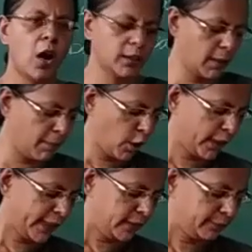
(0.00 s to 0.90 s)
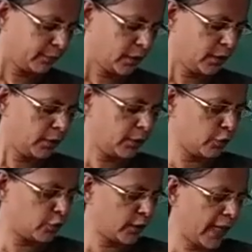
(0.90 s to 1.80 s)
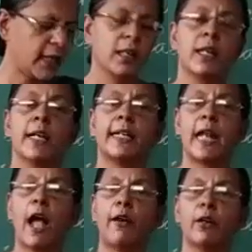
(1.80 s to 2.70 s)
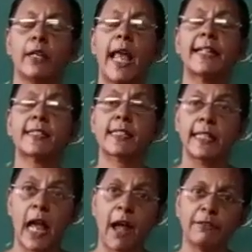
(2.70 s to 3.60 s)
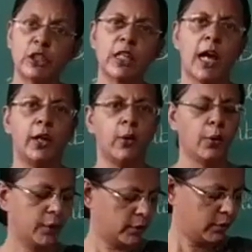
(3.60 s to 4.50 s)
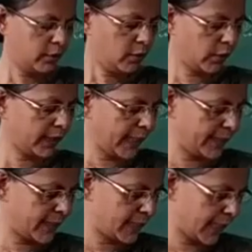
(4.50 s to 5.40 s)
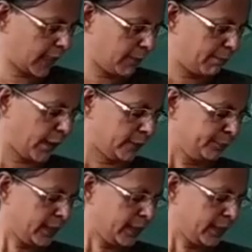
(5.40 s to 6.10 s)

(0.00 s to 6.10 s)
on the body due to the gravity alone. Okay, that is the second point.